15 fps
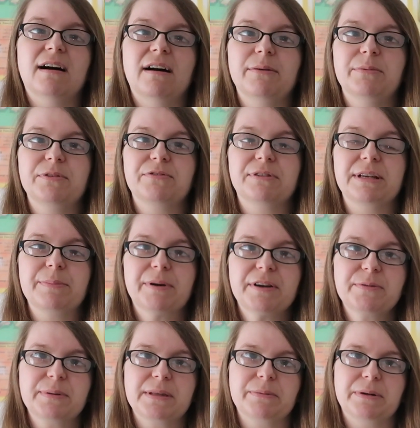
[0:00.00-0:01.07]
I was really
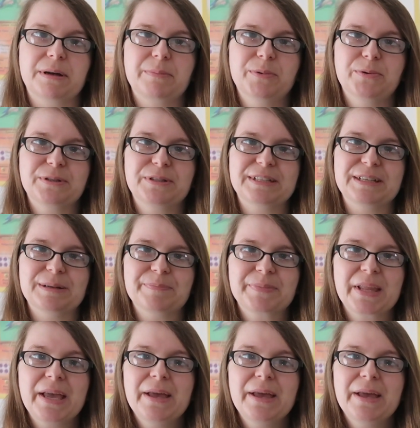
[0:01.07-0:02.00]
impressed with it when I bought it.